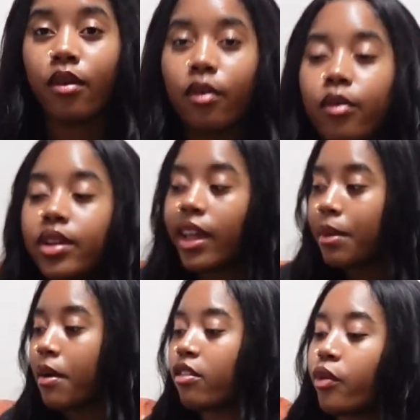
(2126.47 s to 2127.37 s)
What day am
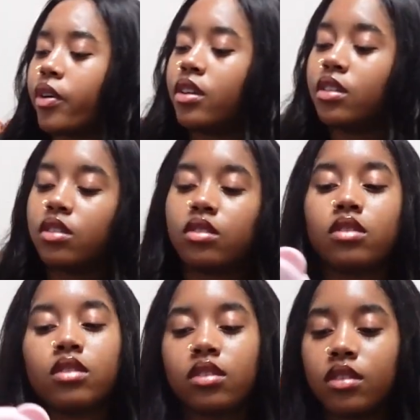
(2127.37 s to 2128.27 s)
I recording this on?
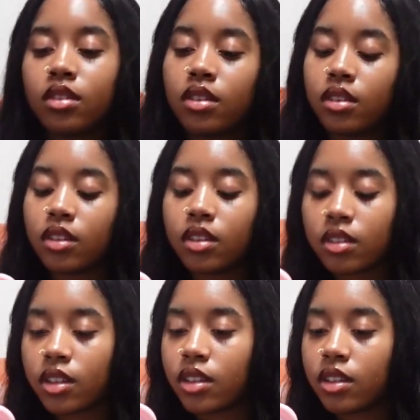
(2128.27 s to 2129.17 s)
This
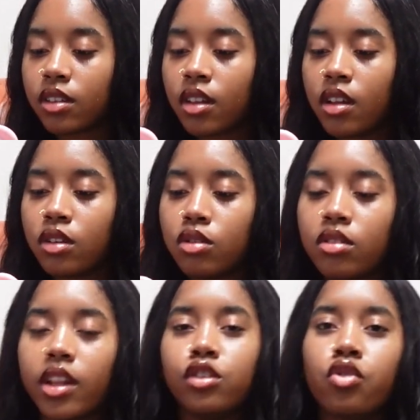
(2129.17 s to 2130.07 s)
is
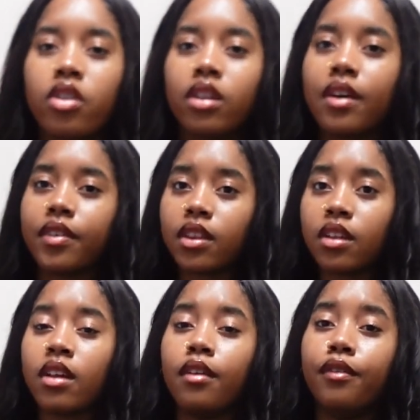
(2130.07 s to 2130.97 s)
Tuesday, June
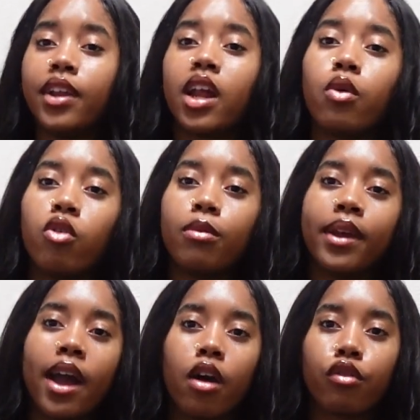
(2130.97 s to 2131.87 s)
11th. Video will
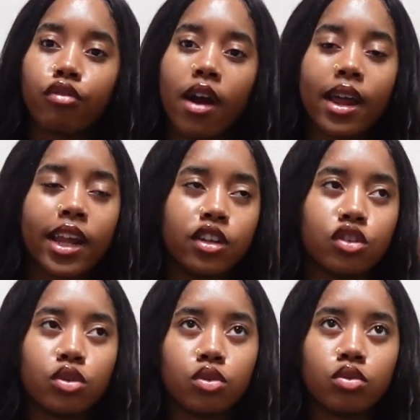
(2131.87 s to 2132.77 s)
be out Friday,
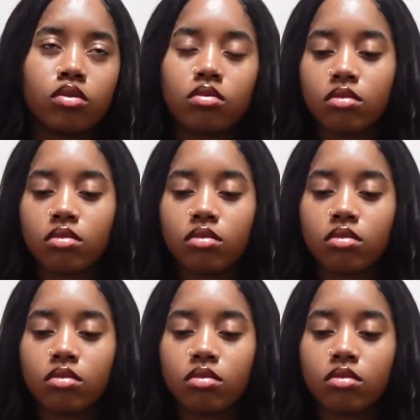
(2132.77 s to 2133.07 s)
June